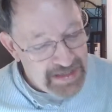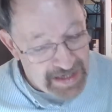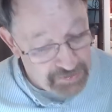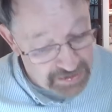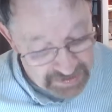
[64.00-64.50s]

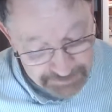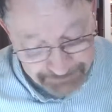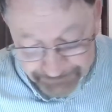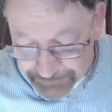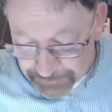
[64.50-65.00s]
Now, um,
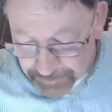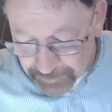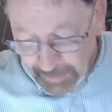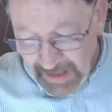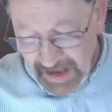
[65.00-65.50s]

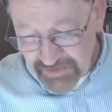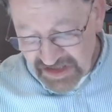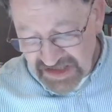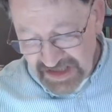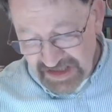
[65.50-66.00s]
I
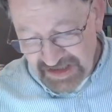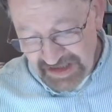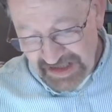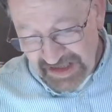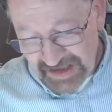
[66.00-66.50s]
was, uh,
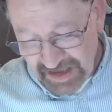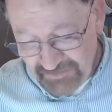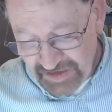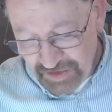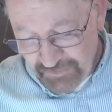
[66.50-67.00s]
and I'd
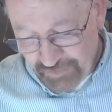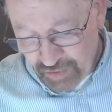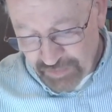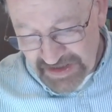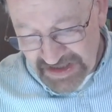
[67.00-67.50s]
given you
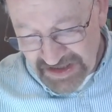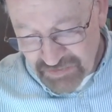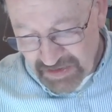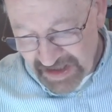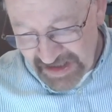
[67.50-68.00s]
four
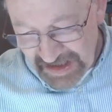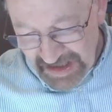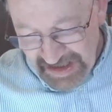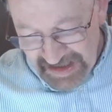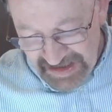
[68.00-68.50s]
reasons why
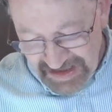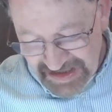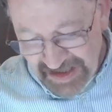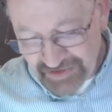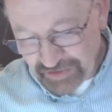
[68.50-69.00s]
it's
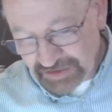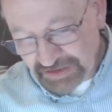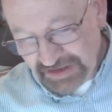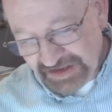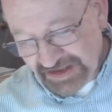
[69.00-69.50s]

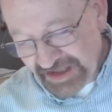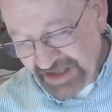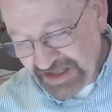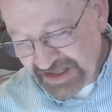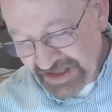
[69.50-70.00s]
central,
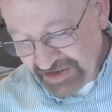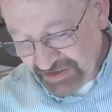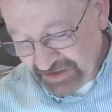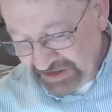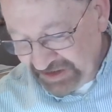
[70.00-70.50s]
cent-
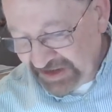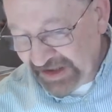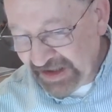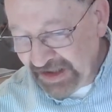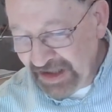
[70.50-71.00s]
central to
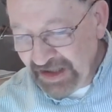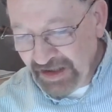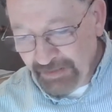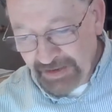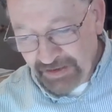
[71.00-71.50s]
study
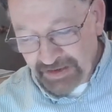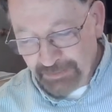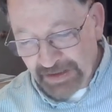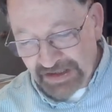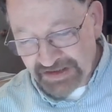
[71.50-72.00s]

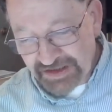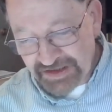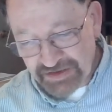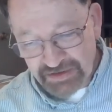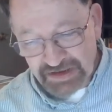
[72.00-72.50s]
American
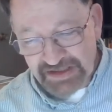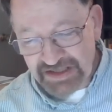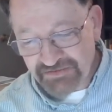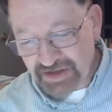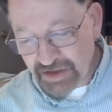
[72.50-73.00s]
politics through the
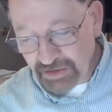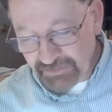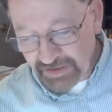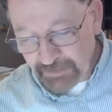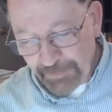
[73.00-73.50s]
lens of de
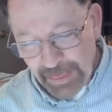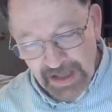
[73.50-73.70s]
Tocqueville.